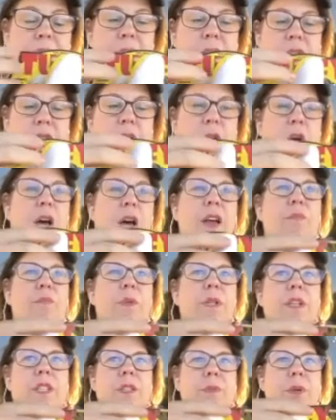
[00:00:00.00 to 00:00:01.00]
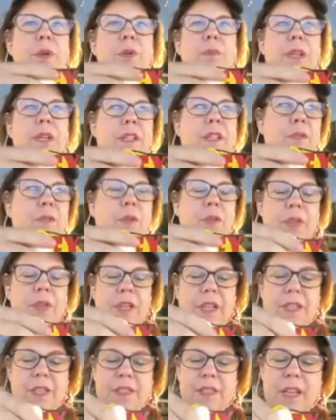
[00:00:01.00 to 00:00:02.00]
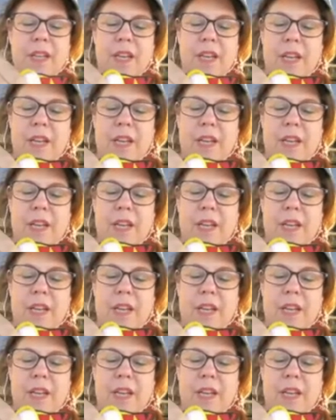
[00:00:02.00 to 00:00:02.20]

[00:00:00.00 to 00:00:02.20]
So I've been experimenting with things.